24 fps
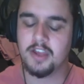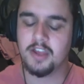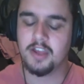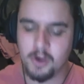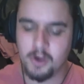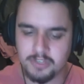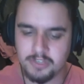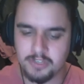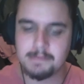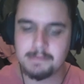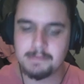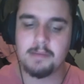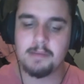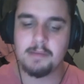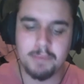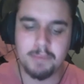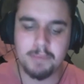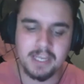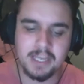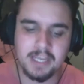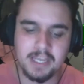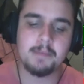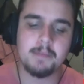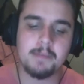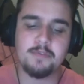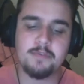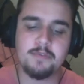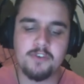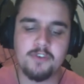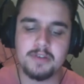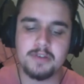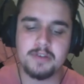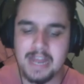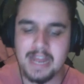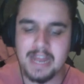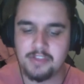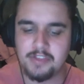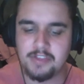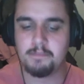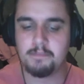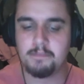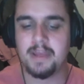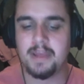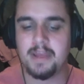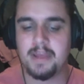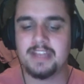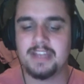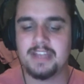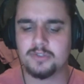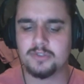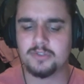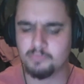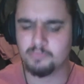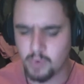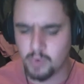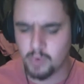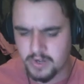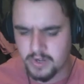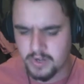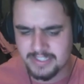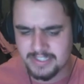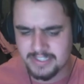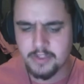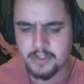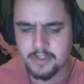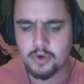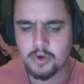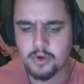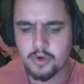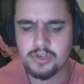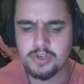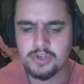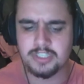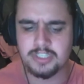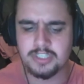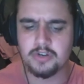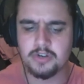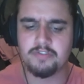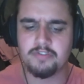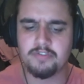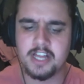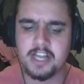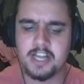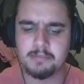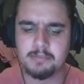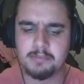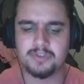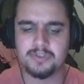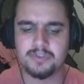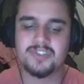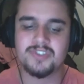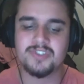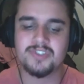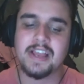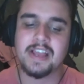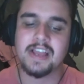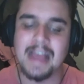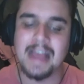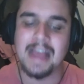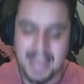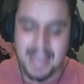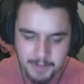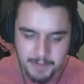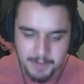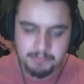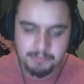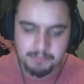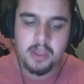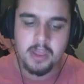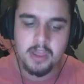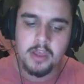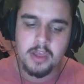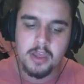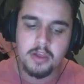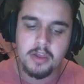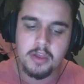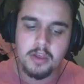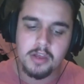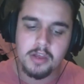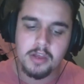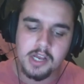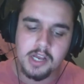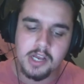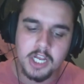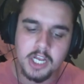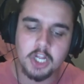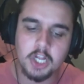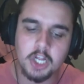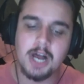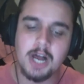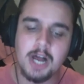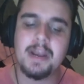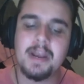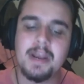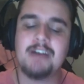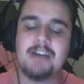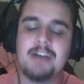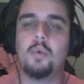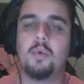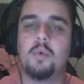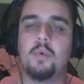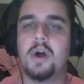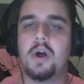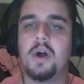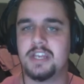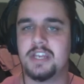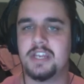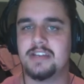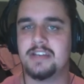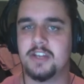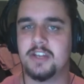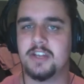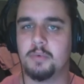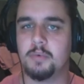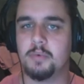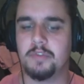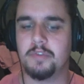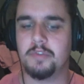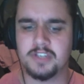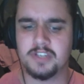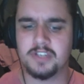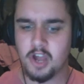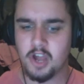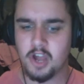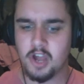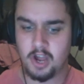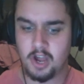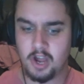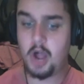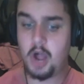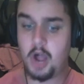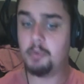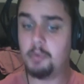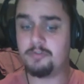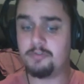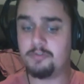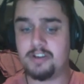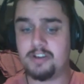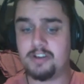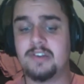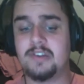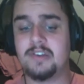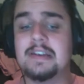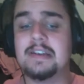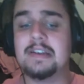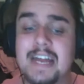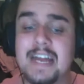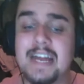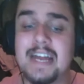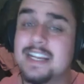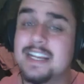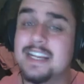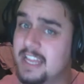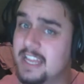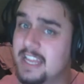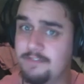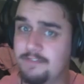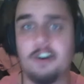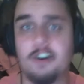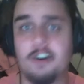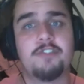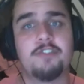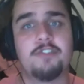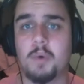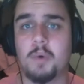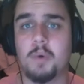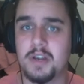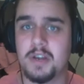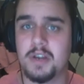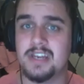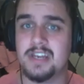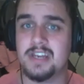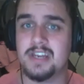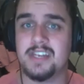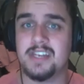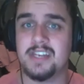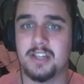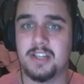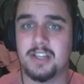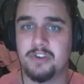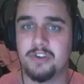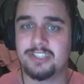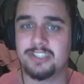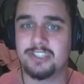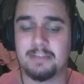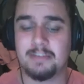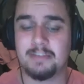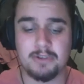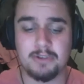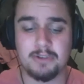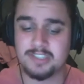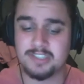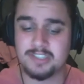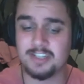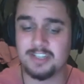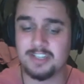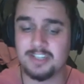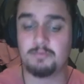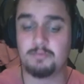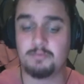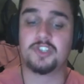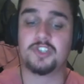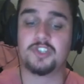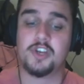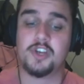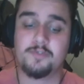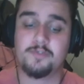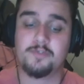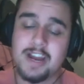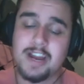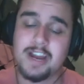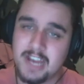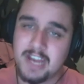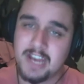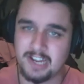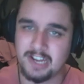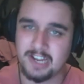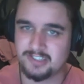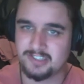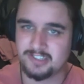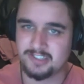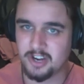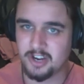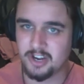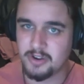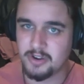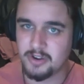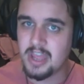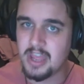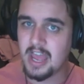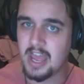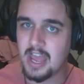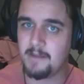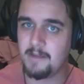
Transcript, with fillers: If I was him, I'd be picking up the phone to Nathan Peats or one of these other hookers that are available and saying, hey, come and have a one-year deal with us. I would have re-signed Danny Levi for a one-year deal if I was them because he's in reserve grade now. So